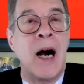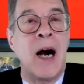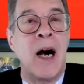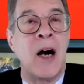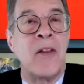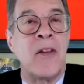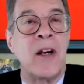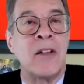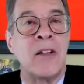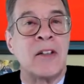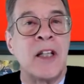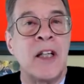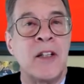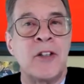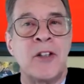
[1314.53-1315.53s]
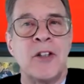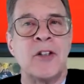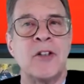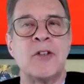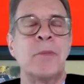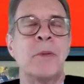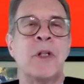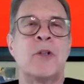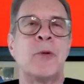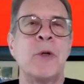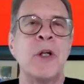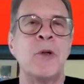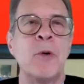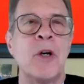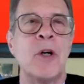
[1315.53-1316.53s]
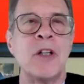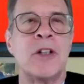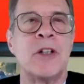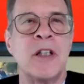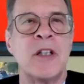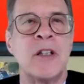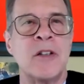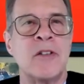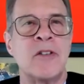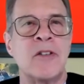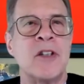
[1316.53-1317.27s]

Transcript: are there tensions between Washington's